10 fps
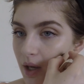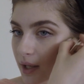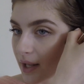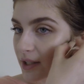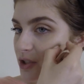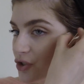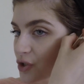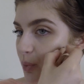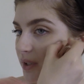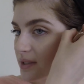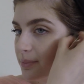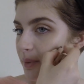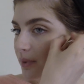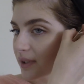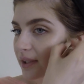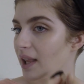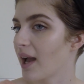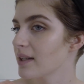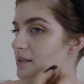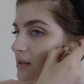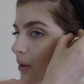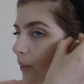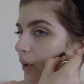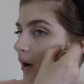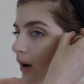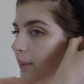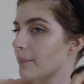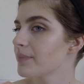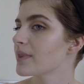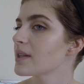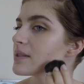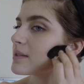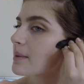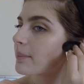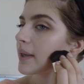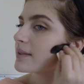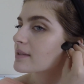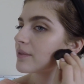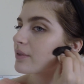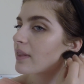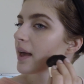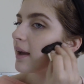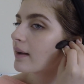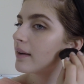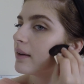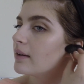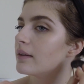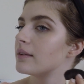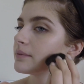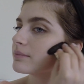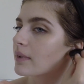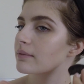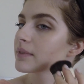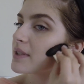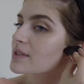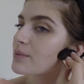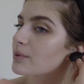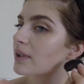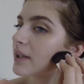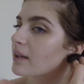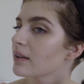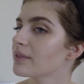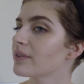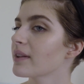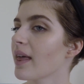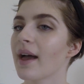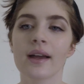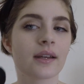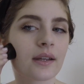And I just want it to be really light, so this is amazing for that. This is really good for that.